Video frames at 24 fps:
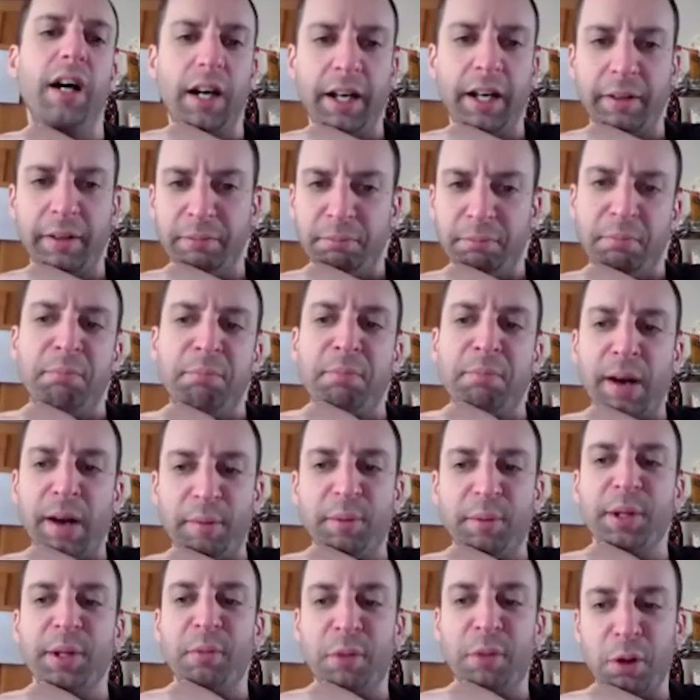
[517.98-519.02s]
I
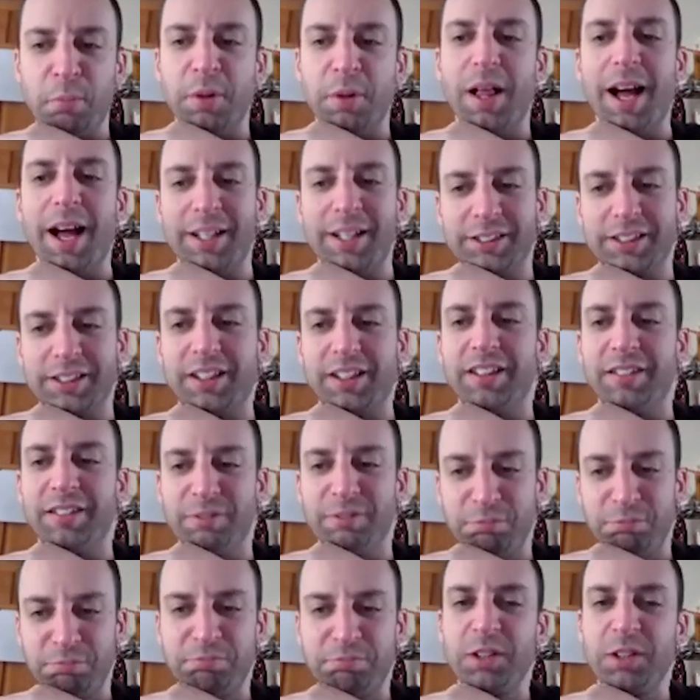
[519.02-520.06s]
probably go blast on
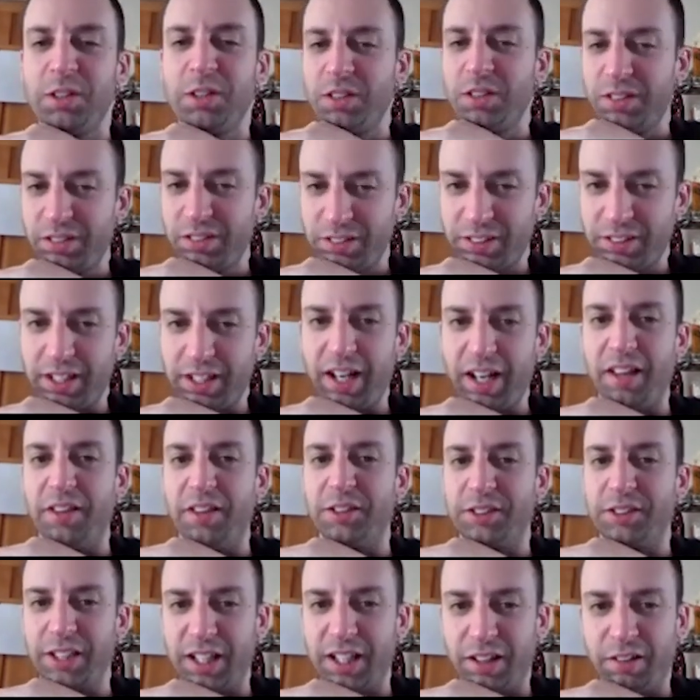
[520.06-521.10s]
that other
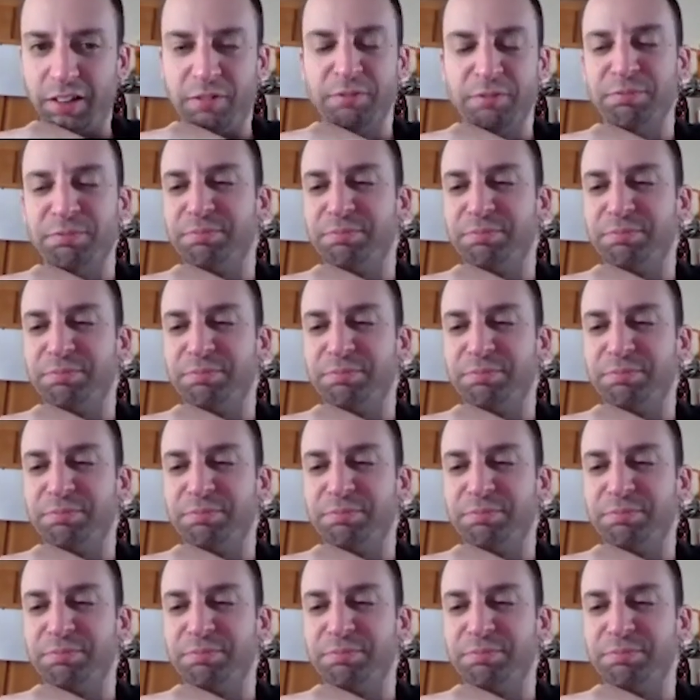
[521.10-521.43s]
cell.